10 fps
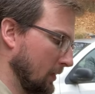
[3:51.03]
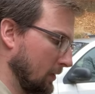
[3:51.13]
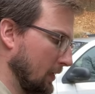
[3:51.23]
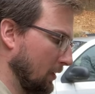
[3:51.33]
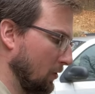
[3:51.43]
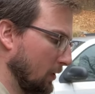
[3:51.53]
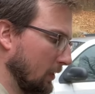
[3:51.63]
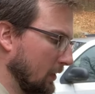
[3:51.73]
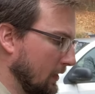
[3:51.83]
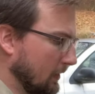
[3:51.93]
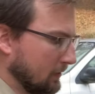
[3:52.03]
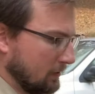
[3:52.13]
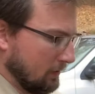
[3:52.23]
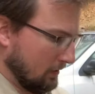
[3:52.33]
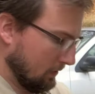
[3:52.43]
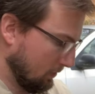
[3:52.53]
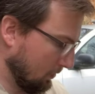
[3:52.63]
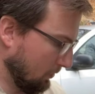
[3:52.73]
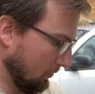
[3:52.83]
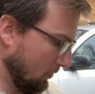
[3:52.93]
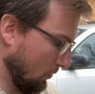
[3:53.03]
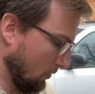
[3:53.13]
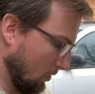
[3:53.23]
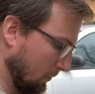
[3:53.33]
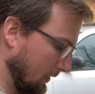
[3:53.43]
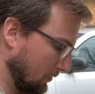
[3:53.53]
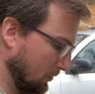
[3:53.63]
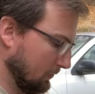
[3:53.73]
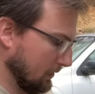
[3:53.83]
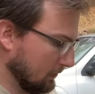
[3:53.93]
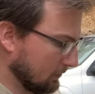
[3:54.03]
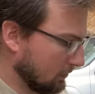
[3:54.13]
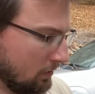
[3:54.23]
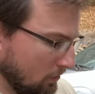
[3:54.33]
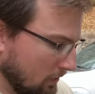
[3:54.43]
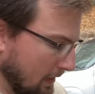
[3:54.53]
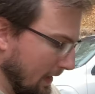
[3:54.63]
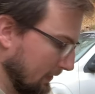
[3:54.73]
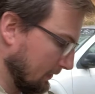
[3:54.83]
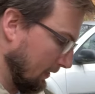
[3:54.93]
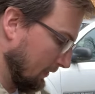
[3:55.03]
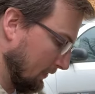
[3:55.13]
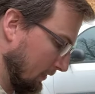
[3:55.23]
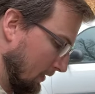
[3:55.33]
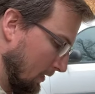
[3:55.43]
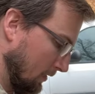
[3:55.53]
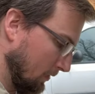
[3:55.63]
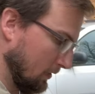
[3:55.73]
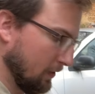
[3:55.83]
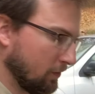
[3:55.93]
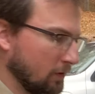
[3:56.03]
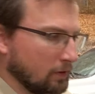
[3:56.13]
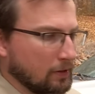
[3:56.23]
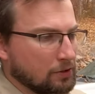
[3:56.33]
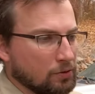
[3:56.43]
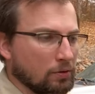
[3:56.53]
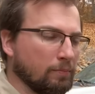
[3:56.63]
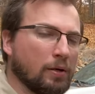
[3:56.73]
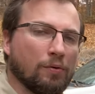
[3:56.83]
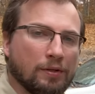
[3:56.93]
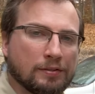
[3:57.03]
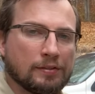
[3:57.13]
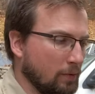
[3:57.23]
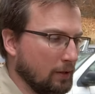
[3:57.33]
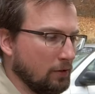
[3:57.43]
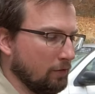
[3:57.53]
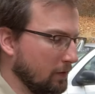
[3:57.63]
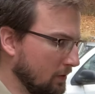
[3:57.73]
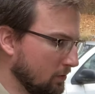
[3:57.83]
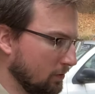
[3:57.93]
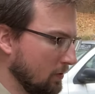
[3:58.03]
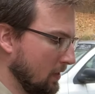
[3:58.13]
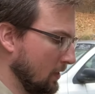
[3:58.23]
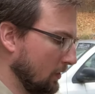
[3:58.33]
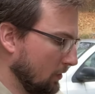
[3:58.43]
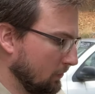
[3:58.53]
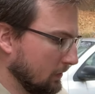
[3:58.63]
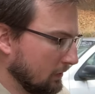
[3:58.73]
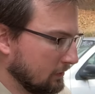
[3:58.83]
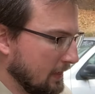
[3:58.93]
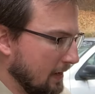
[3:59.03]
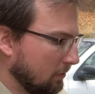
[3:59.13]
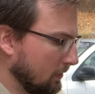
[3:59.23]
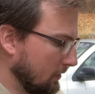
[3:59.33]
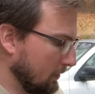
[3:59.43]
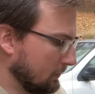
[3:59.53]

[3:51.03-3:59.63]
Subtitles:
that you can connect to your OBD2 sensor. You can access different electrical components in your vehicle using this tablet and its